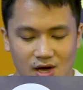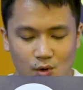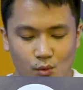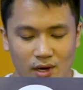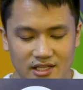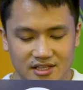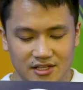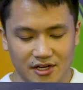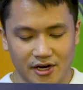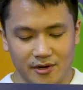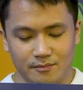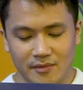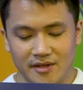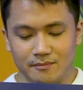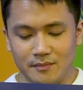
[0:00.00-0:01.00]
What
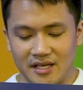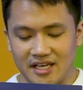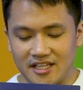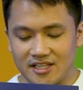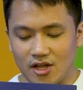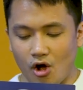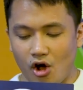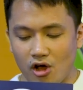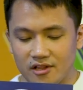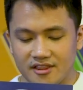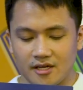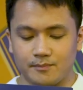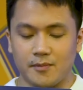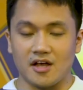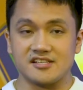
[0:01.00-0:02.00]
term may mean all
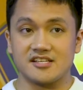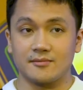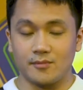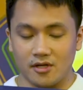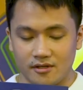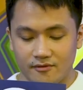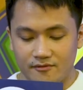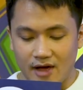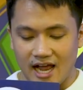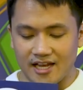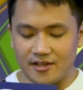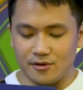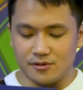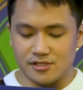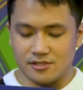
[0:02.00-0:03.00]
the possible
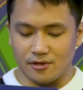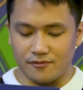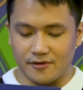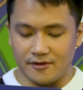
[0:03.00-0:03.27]
values of